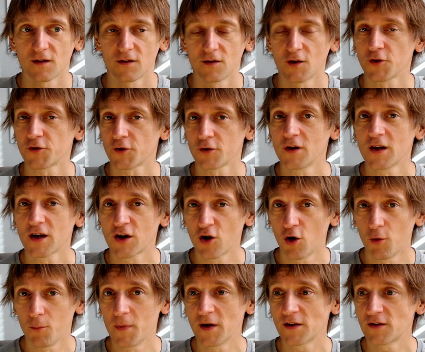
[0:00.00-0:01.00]
not only
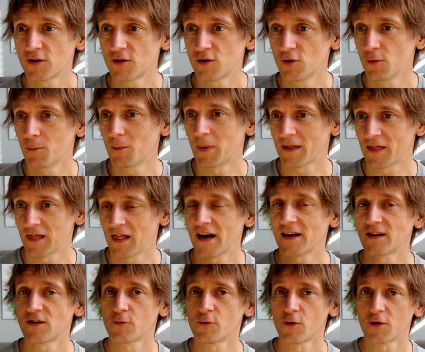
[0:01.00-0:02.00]
commit to, but
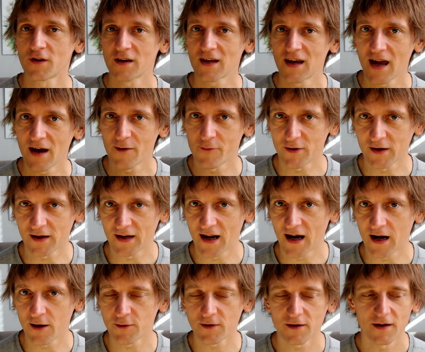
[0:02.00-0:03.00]
later on carry it
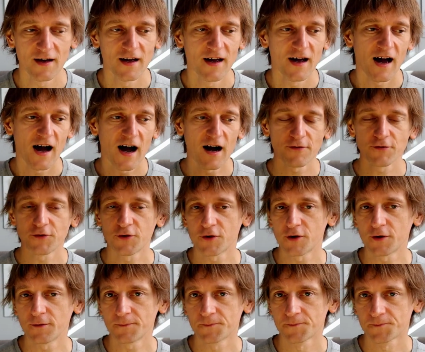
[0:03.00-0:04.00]
out.
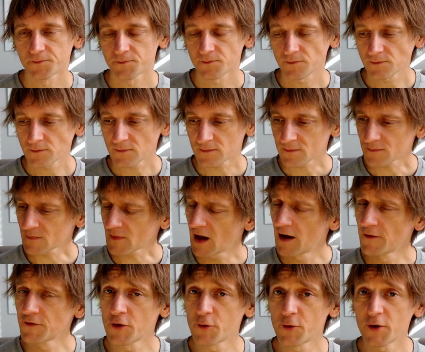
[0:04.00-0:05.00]
After,
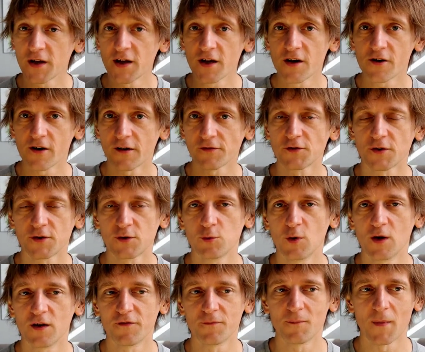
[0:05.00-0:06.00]
after a year, after
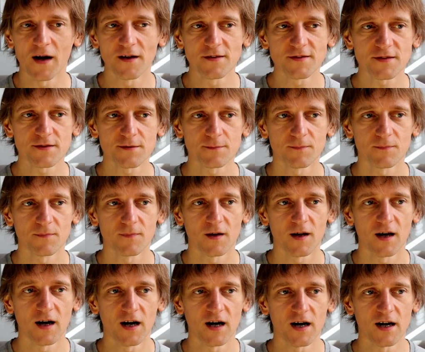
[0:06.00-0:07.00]
12 months,
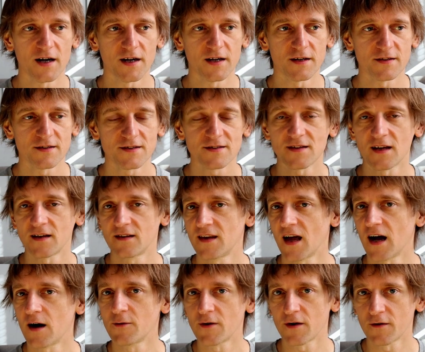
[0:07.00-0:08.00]
I sat
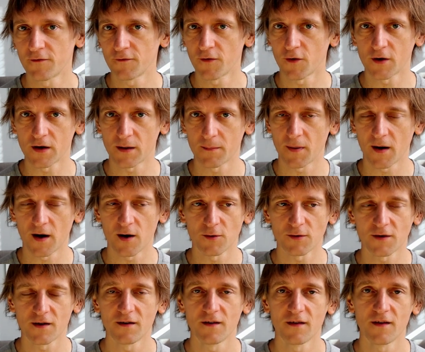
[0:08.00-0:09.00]
down and thought
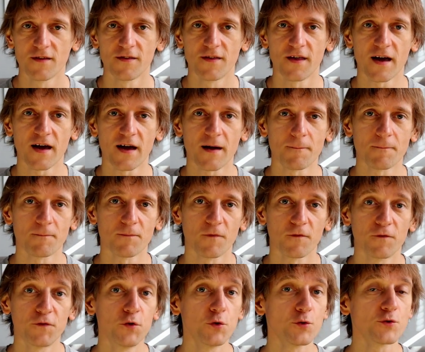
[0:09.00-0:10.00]
about the
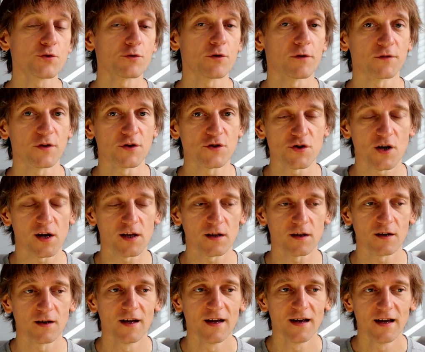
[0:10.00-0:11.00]
future of the
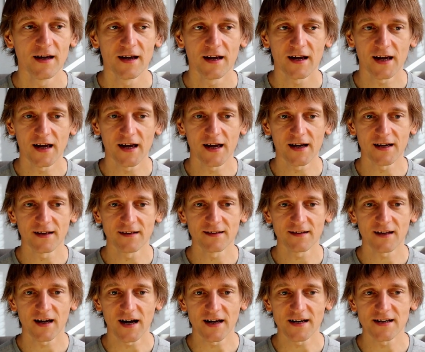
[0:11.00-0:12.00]
channel.
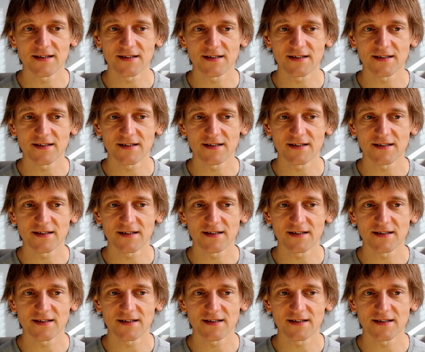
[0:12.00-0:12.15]
And I